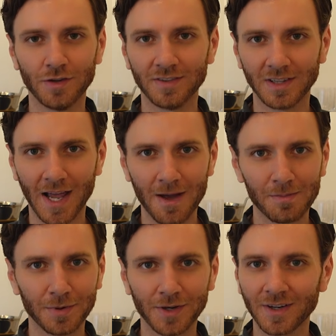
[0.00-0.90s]
of a
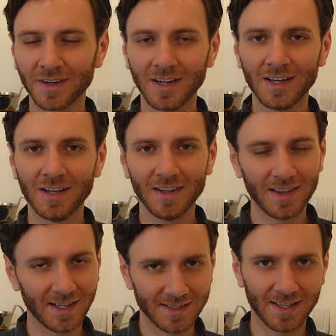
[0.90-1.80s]
lamp or
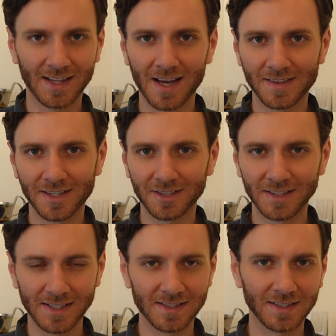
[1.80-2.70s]
things like that that are
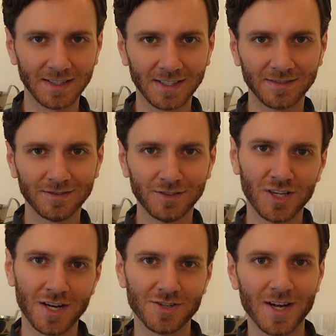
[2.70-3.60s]
easily
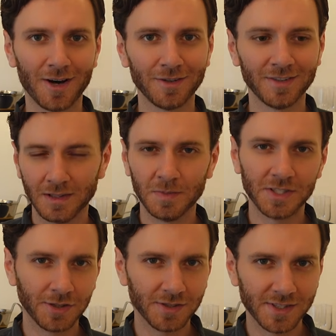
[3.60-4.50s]
changed out. The
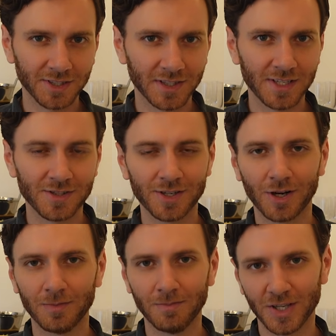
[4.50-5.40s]
materials in your kitchen
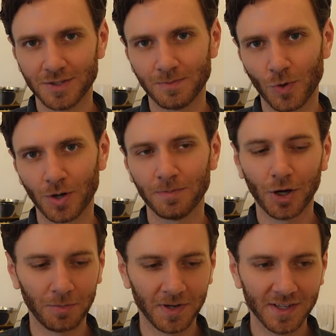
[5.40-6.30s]
are much more
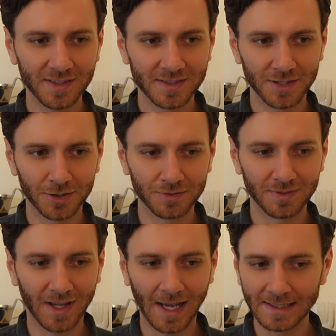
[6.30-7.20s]
permanent, so
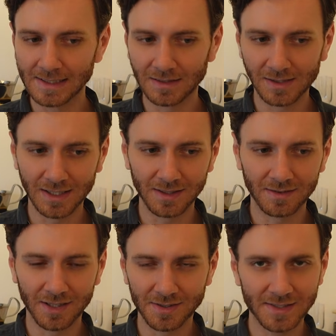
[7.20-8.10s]
ideally
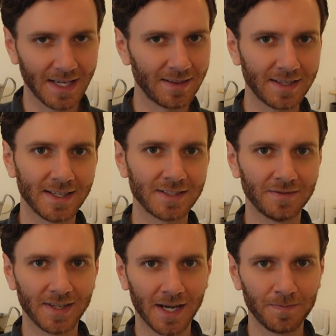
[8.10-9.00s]
they'll stand the test
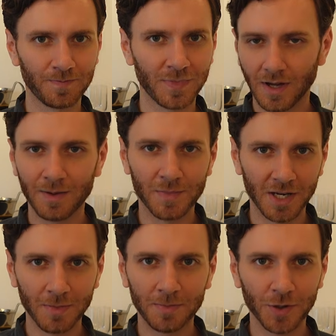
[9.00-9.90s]
of time. At
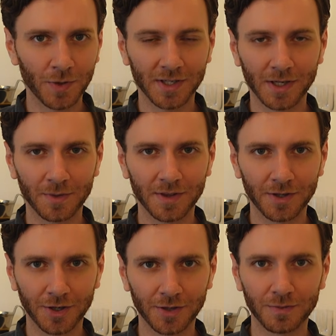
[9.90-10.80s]
minimum, you're working with
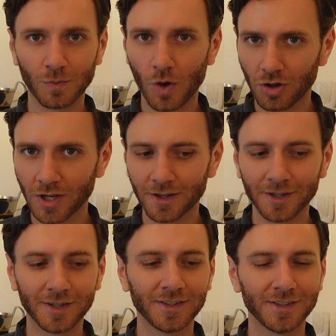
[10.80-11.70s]
your wall
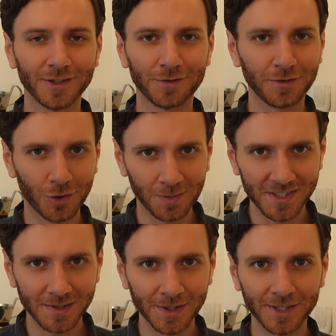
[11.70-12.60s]
color, your floor
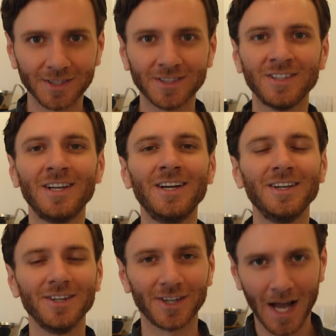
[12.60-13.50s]
material,
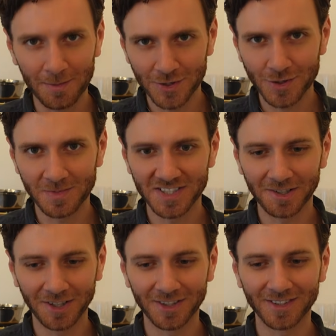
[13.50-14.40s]
your cabinetry
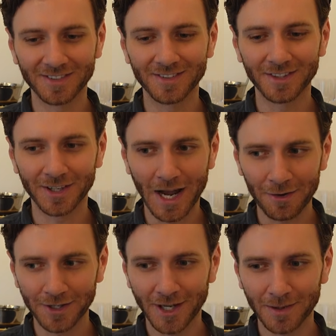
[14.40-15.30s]
material, your
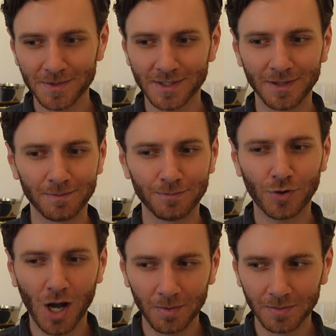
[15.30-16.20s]
countertops, and
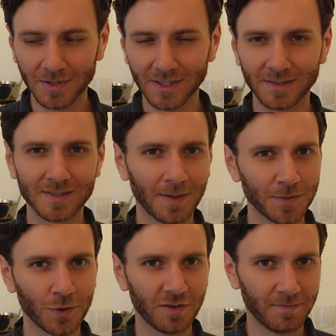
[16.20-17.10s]
probably some
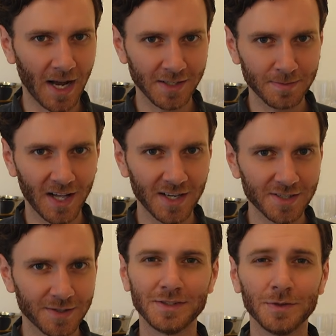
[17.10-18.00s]
sort of
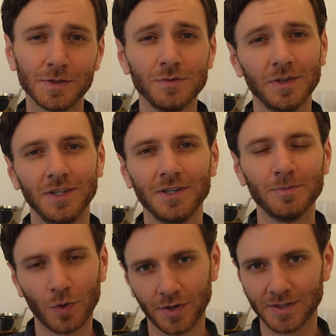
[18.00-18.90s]
backsplash. So it's really
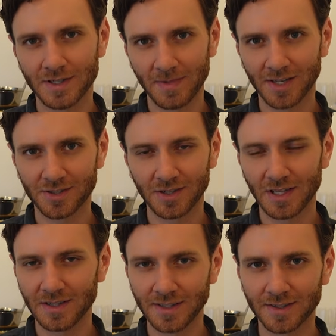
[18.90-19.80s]
important to make sure
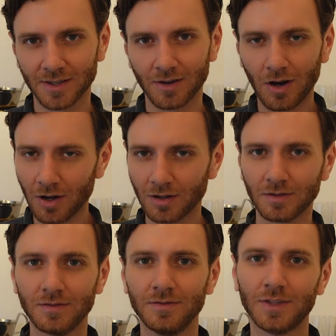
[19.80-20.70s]
that these are
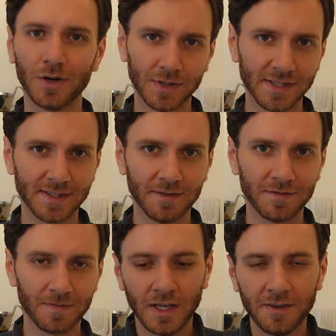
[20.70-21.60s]
all
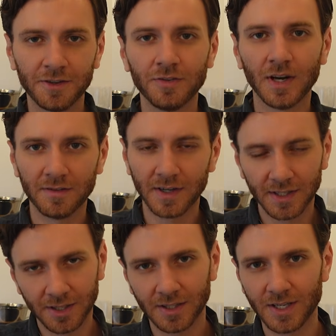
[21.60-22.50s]
cohesive. If you're
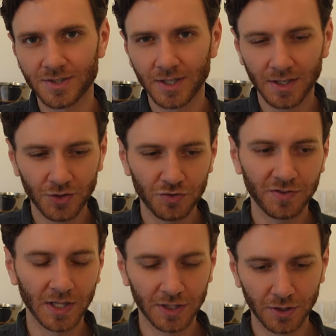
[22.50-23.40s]
renovating your kitchen and you
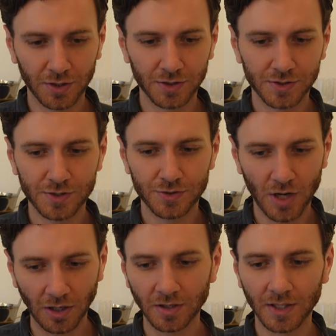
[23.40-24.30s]
feel like you're
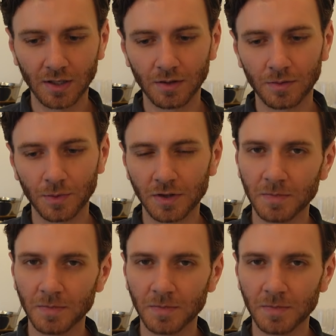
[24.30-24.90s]
struggling with